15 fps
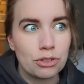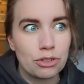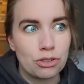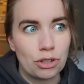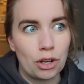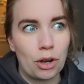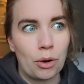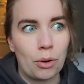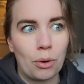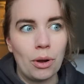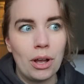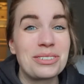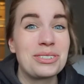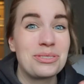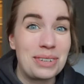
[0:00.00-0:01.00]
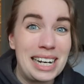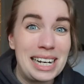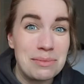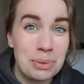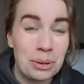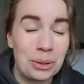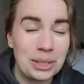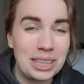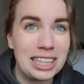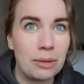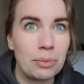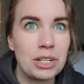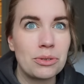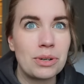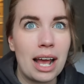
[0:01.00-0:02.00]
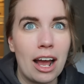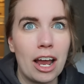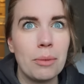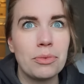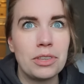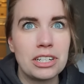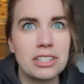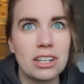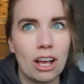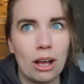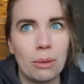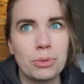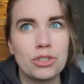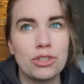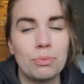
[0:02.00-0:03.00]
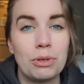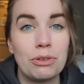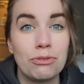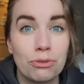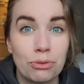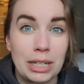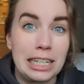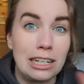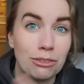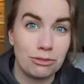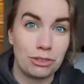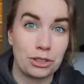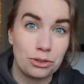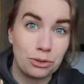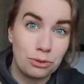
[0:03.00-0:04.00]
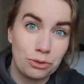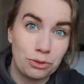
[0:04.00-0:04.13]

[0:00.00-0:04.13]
So it's really important that we don't hype this up to be free of fossil